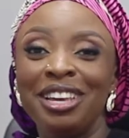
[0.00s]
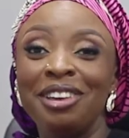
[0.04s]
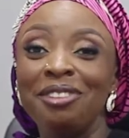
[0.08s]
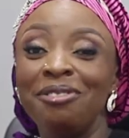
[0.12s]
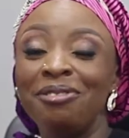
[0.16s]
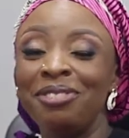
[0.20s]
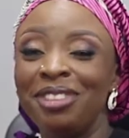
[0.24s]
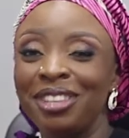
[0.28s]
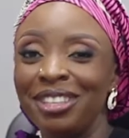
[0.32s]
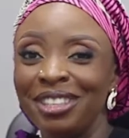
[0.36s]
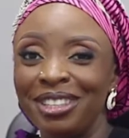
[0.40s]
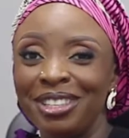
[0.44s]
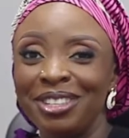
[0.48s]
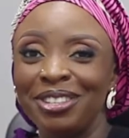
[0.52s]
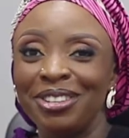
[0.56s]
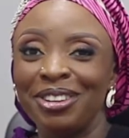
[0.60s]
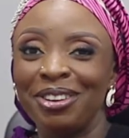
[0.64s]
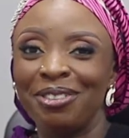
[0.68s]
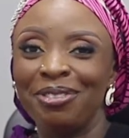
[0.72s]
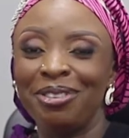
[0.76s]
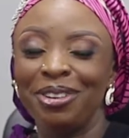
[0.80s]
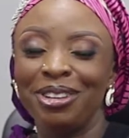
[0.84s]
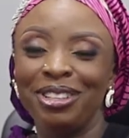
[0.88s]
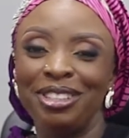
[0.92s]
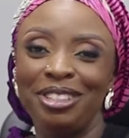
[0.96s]
If this is
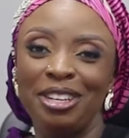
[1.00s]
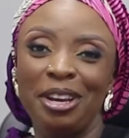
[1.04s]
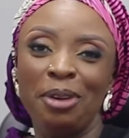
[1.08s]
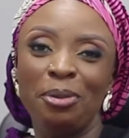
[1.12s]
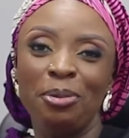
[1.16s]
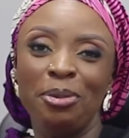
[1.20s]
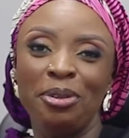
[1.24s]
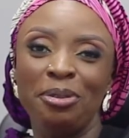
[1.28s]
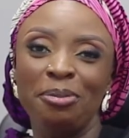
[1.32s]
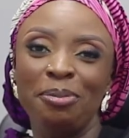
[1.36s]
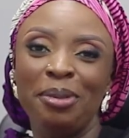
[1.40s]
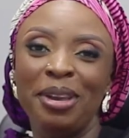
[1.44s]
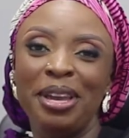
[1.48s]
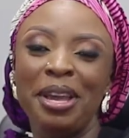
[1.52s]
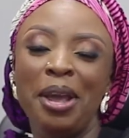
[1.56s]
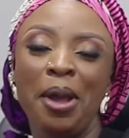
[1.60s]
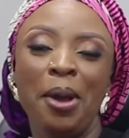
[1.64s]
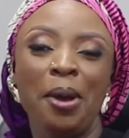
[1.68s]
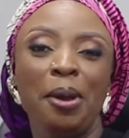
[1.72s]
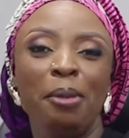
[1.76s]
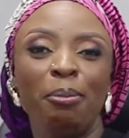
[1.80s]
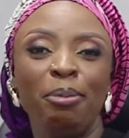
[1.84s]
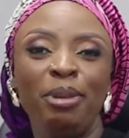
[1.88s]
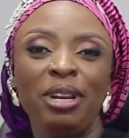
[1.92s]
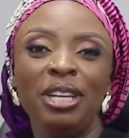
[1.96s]
your first time with me,
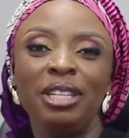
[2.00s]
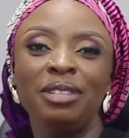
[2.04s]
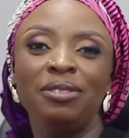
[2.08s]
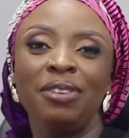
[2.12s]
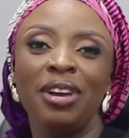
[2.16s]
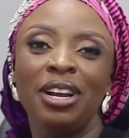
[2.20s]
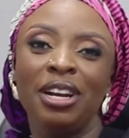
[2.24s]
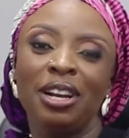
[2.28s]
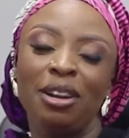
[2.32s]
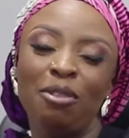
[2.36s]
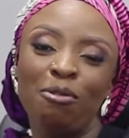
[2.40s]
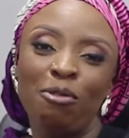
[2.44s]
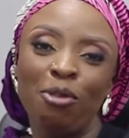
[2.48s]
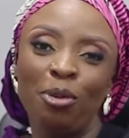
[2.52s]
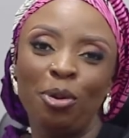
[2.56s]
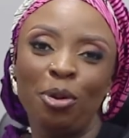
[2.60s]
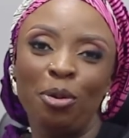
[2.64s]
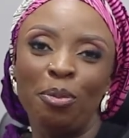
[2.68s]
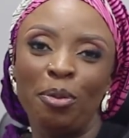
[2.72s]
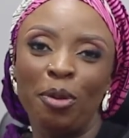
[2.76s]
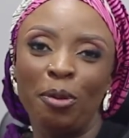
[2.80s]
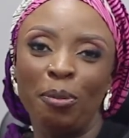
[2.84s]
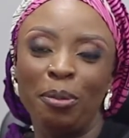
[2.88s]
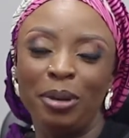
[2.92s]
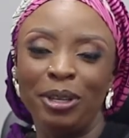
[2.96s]
please find and
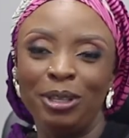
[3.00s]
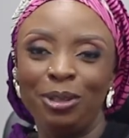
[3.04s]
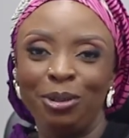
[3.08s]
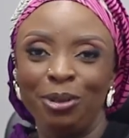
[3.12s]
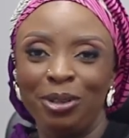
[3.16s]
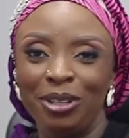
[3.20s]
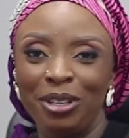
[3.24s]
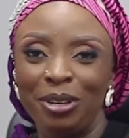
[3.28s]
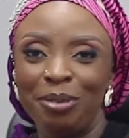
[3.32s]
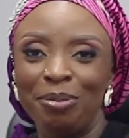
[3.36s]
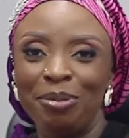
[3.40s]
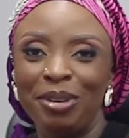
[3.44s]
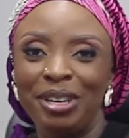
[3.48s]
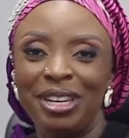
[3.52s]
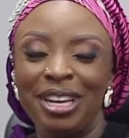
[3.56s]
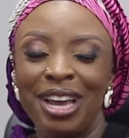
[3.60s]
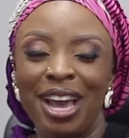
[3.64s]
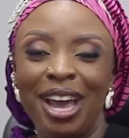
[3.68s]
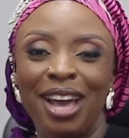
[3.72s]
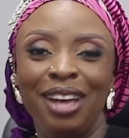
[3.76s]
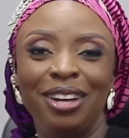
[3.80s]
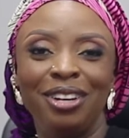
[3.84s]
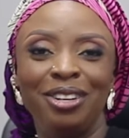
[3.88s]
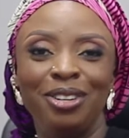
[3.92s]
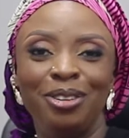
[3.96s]
follow me on my social media
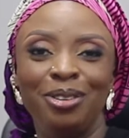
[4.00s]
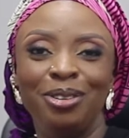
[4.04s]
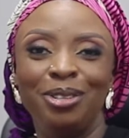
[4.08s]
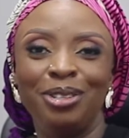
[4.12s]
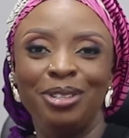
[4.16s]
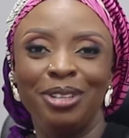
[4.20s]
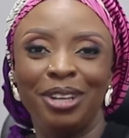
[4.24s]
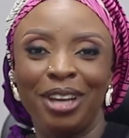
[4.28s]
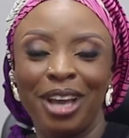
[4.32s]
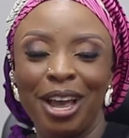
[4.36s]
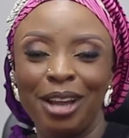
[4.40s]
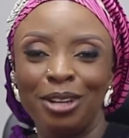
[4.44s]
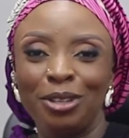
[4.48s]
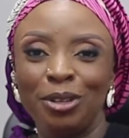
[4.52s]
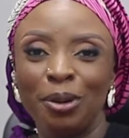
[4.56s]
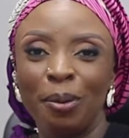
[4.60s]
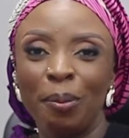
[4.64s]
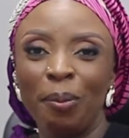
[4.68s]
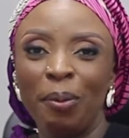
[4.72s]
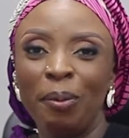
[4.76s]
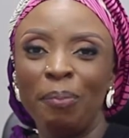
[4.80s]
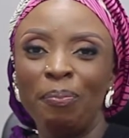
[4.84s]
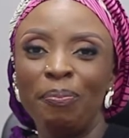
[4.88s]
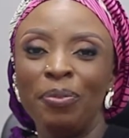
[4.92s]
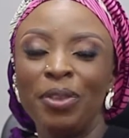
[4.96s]
handles to catch
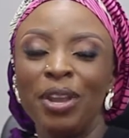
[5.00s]
up.